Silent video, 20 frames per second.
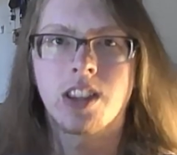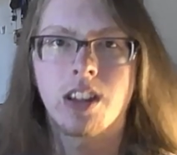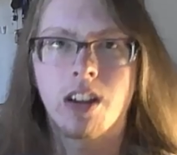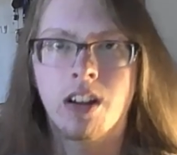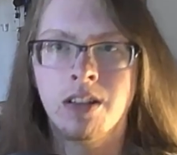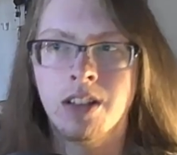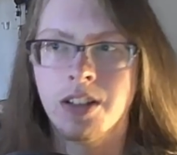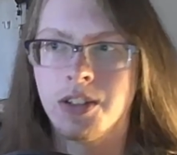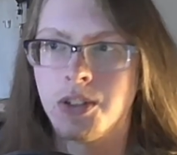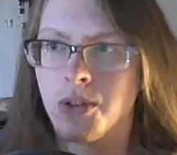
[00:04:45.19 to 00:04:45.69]

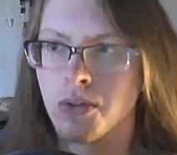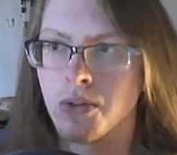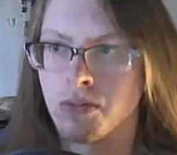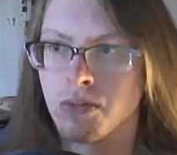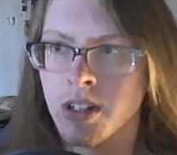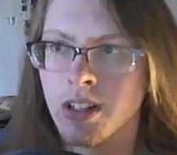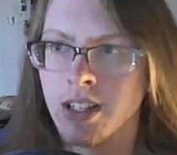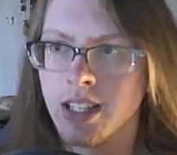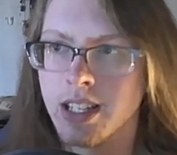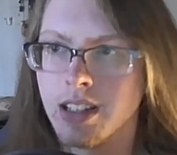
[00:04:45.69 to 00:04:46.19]
Unless you're
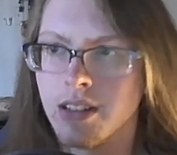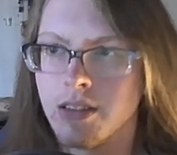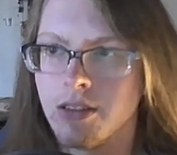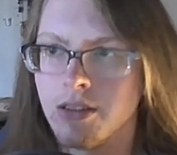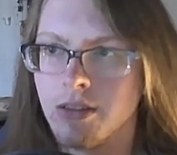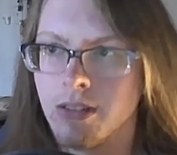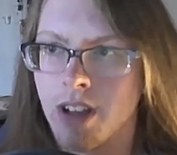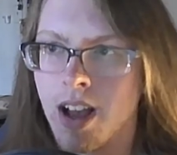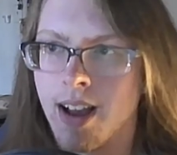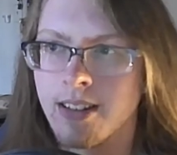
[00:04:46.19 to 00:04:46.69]
really
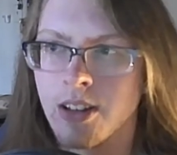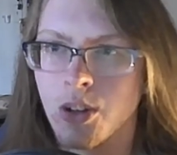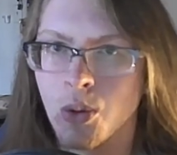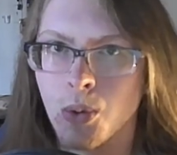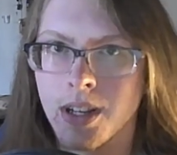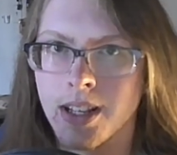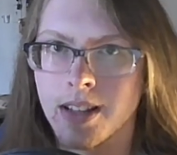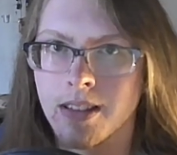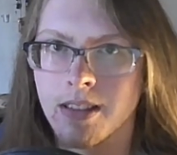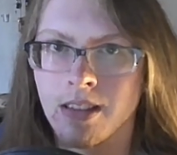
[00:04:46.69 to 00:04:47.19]
not
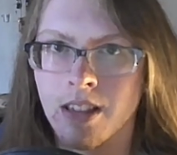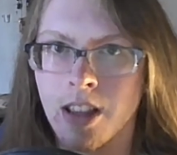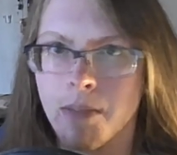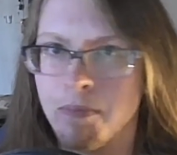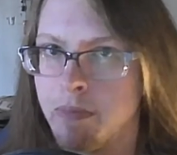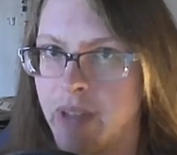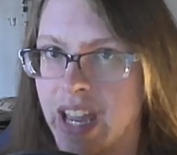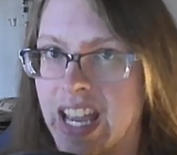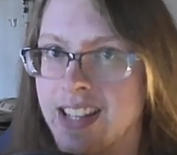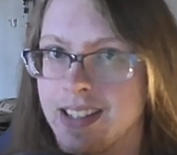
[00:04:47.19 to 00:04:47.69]
doing the
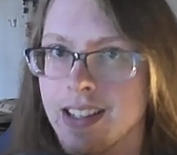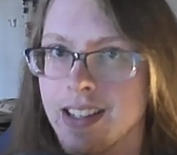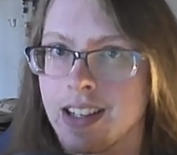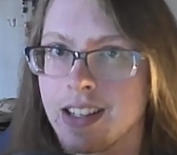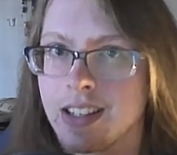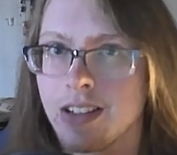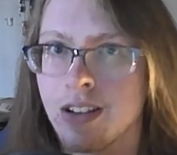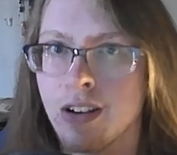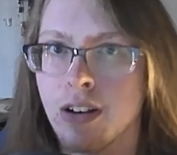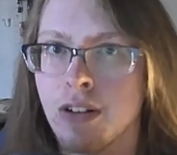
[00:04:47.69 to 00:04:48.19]

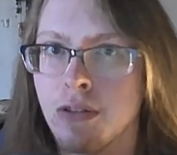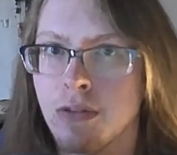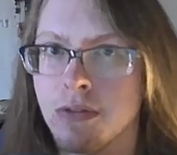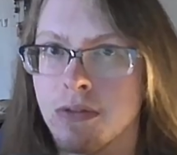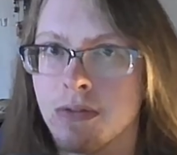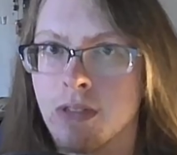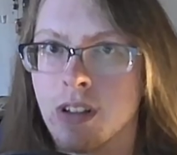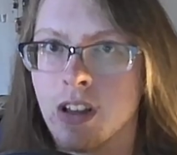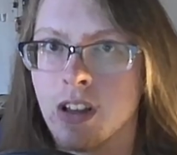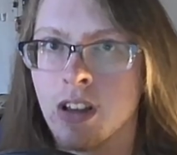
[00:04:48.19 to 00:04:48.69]
basics
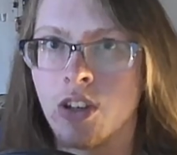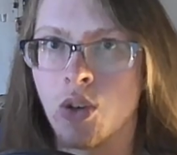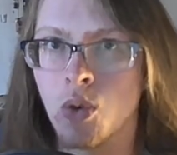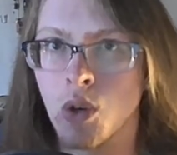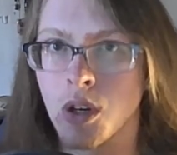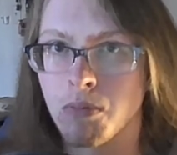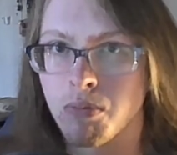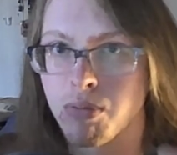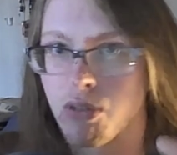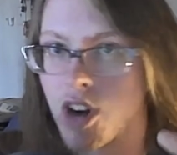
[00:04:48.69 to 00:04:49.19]
of
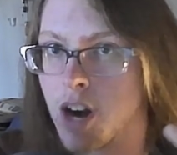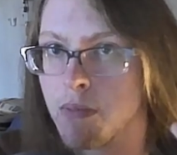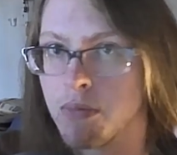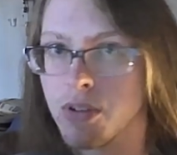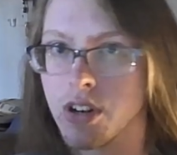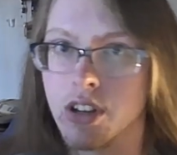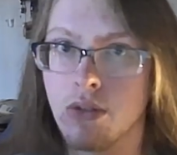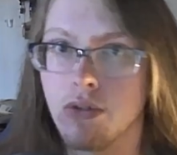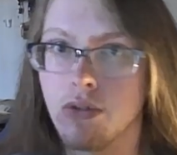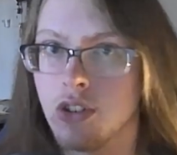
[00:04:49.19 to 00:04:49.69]
doing proper
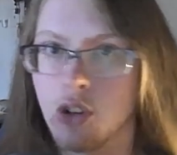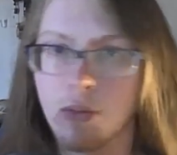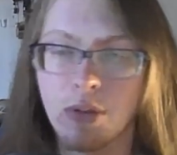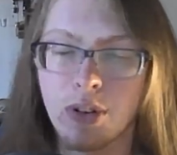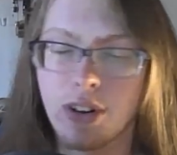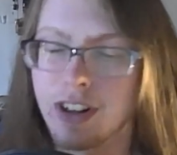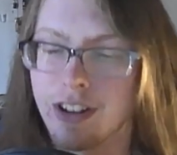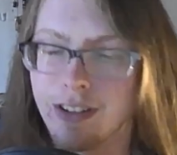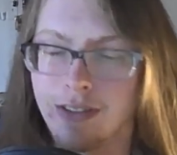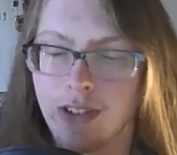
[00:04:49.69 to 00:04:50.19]
YouTube
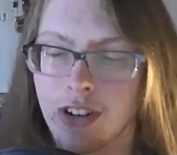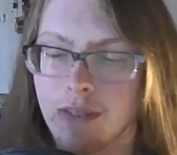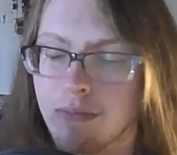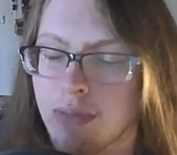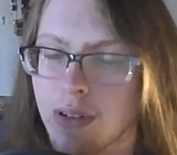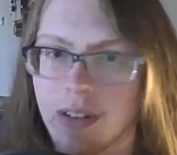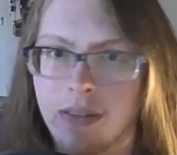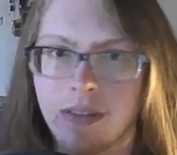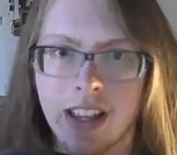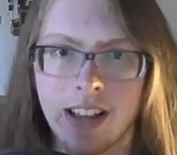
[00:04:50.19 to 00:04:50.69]
or whatever,
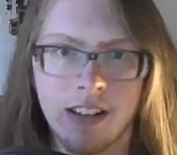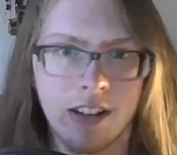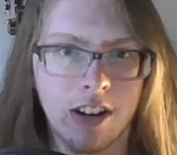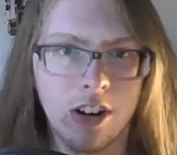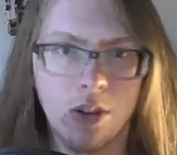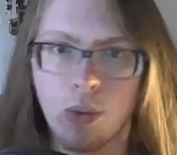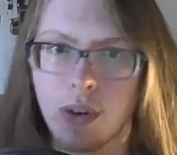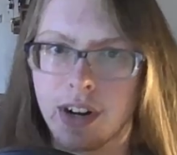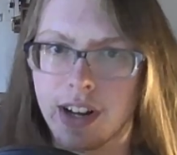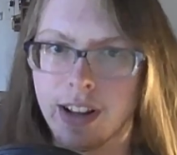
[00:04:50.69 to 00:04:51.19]
but
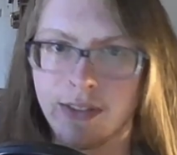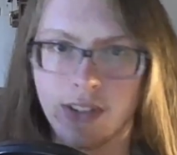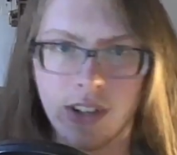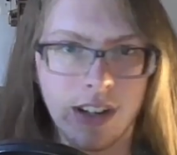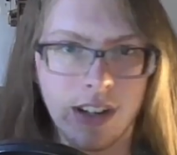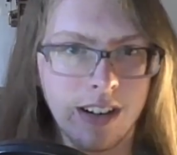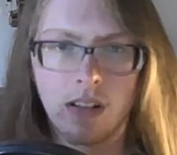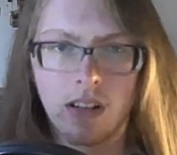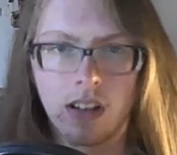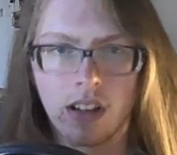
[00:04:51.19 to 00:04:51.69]
whatever.
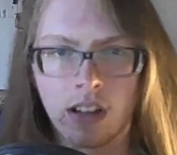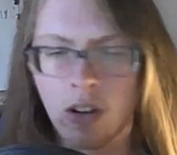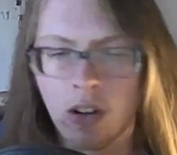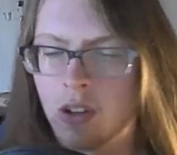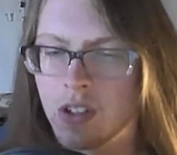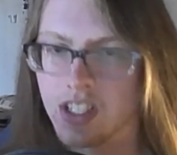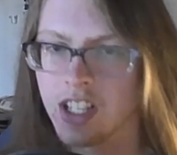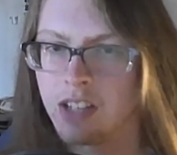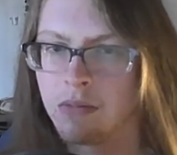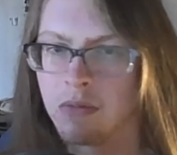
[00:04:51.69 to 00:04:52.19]
It all
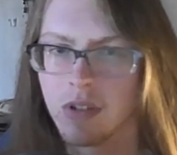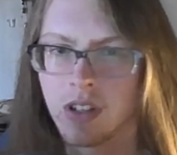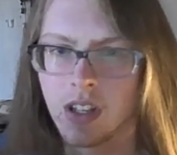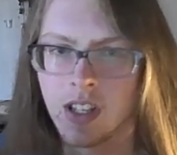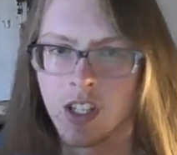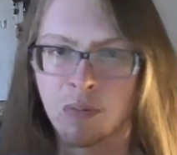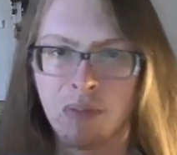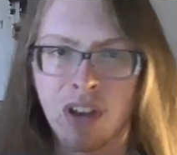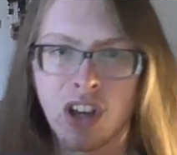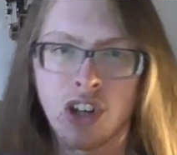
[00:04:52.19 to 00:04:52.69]
seems
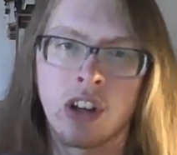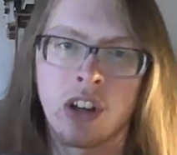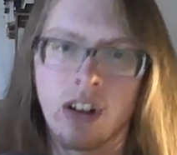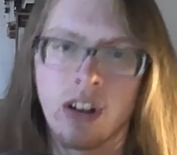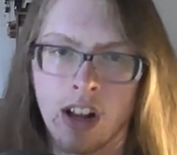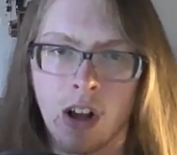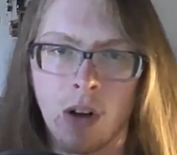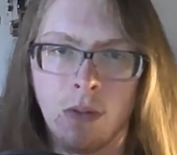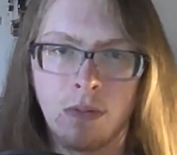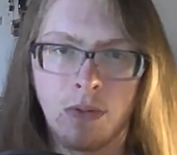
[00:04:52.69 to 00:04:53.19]
especially
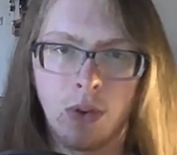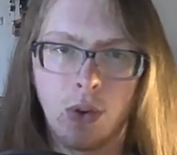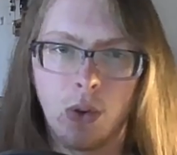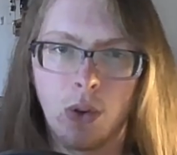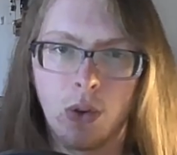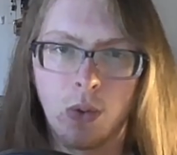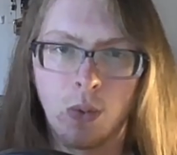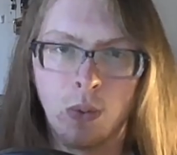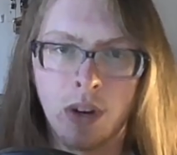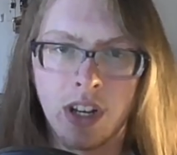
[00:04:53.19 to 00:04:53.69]

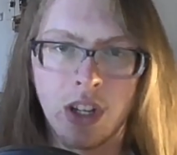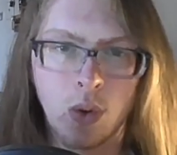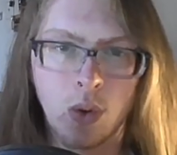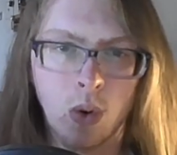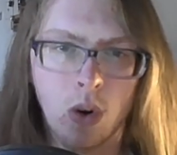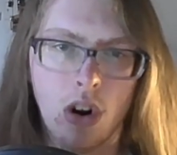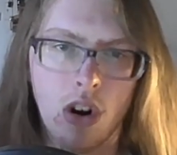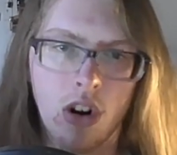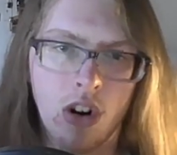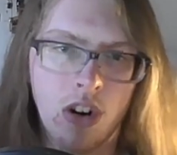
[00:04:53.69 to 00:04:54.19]
unhelpful when you
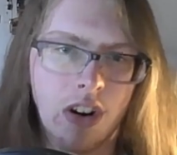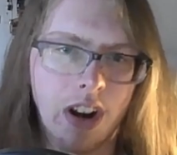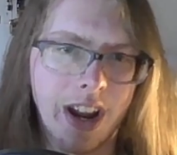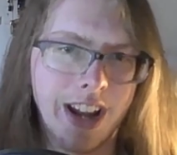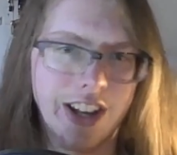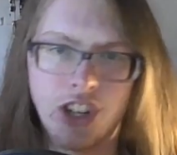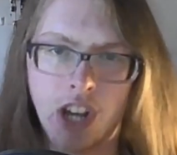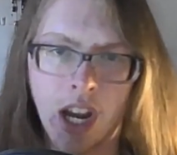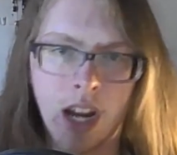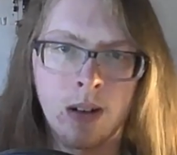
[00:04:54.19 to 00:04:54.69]
are a
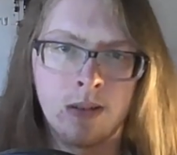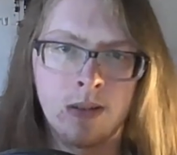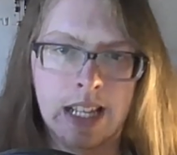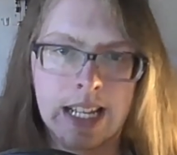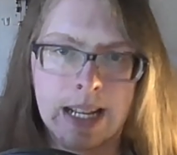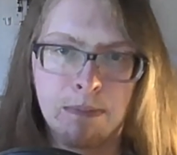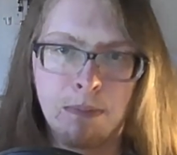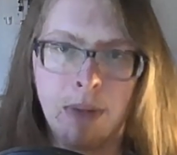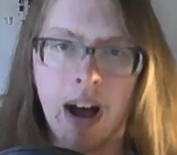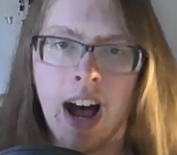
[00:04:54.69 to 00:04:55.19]
channel
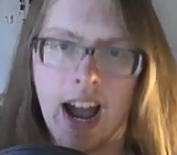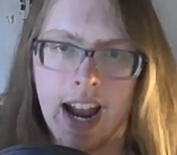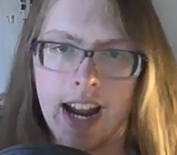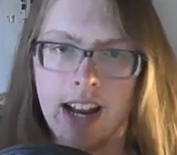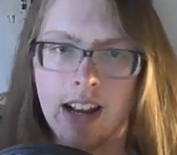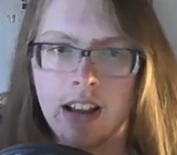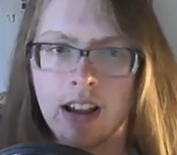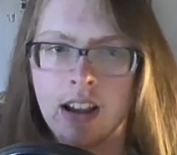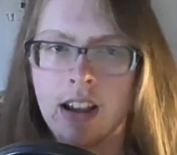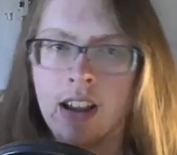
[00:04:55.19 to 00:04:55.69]
like
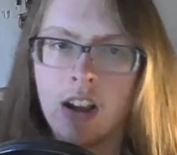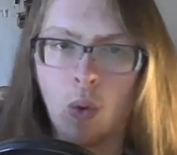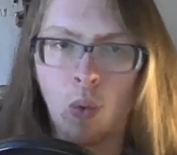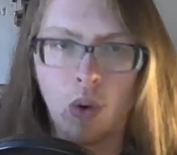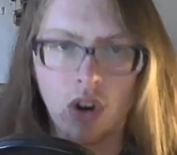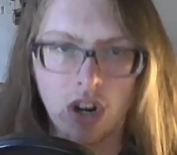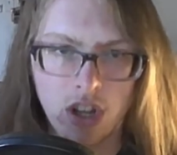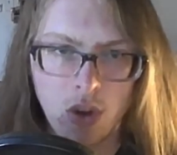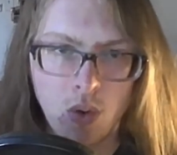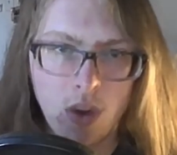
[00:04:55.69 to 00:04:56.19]
mine,
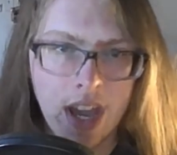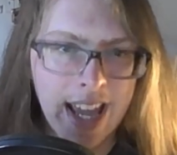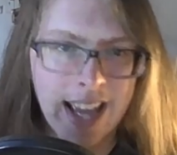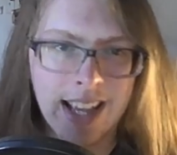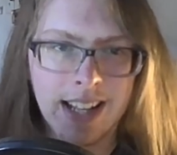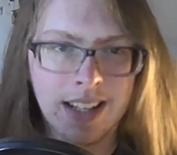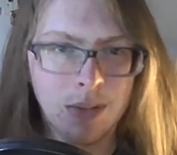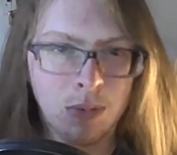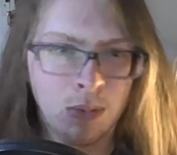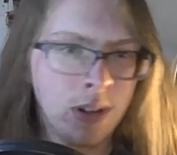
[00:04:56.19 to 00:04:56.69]
where you
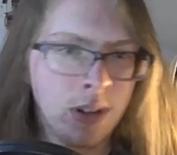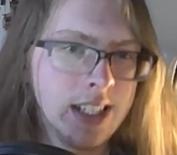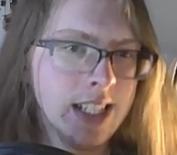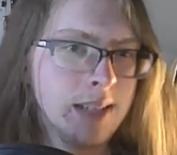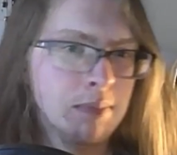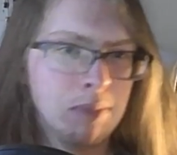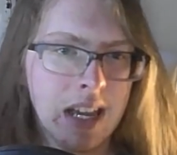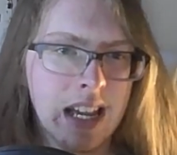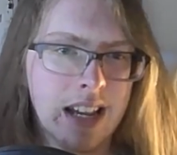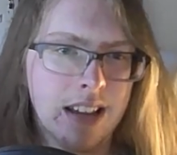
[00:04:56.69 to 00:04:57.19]
can't really
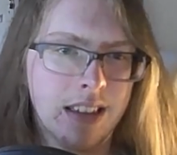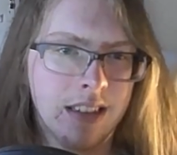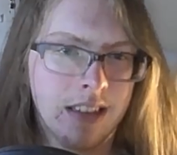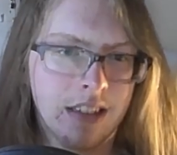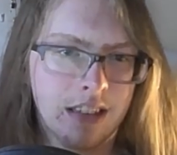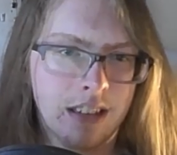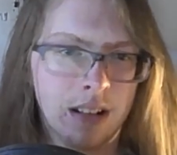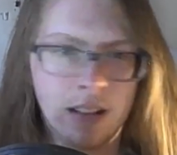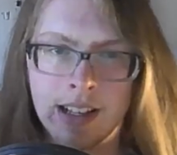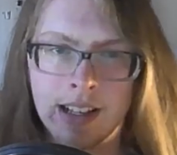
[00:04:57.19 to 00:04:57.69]
make
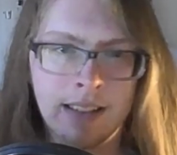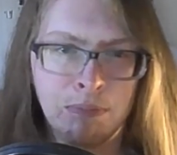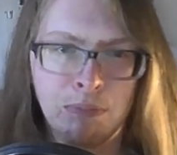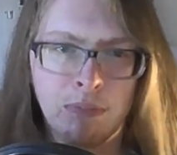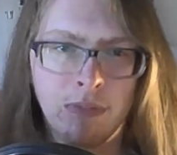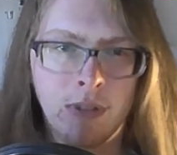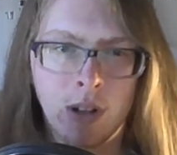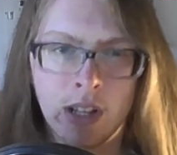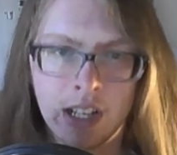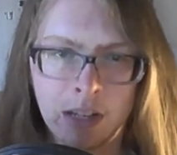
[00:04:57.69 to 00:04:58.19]

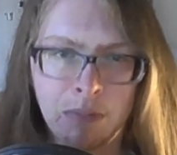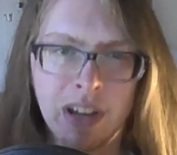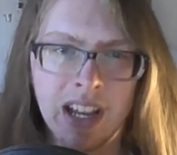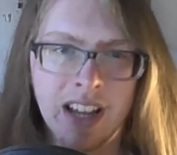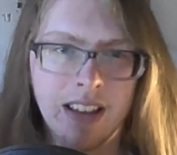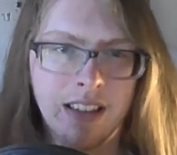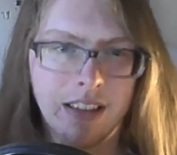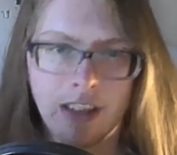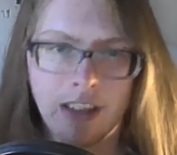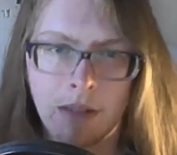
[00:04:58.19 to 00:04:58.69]
clickbait
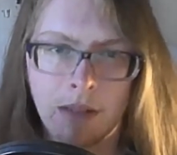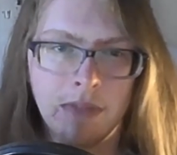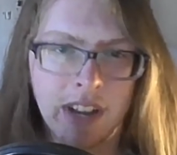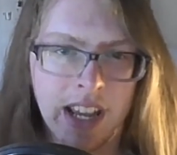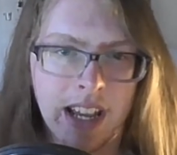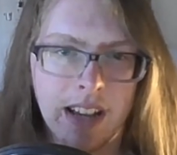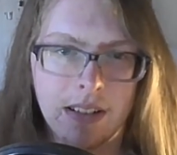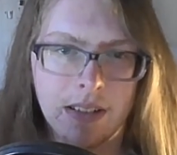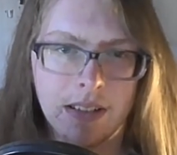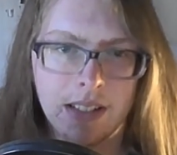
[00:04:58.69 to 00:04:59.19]

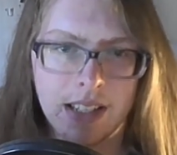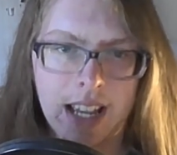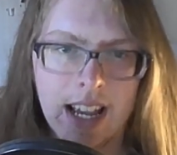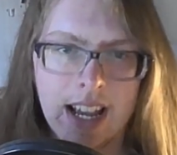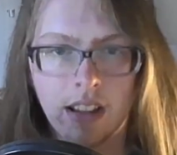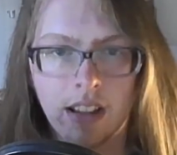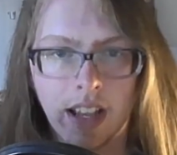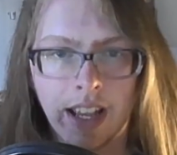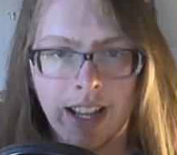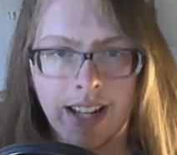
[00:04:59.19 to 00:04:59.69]
thumbnails,
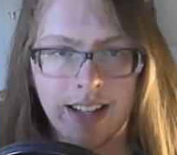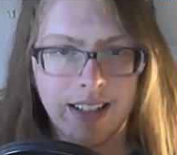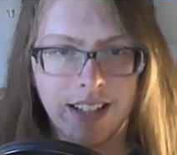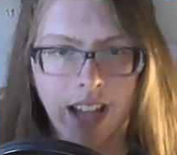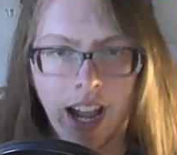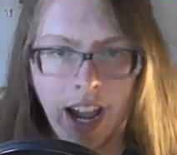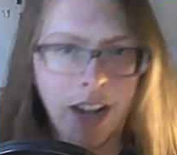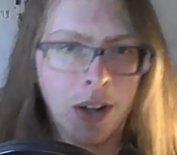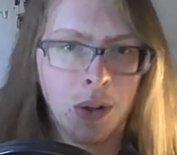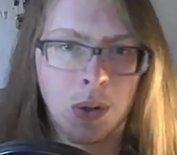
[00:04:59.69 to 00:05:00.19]
and
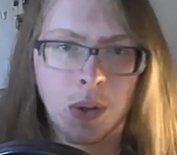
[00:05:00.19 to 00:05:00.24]
titles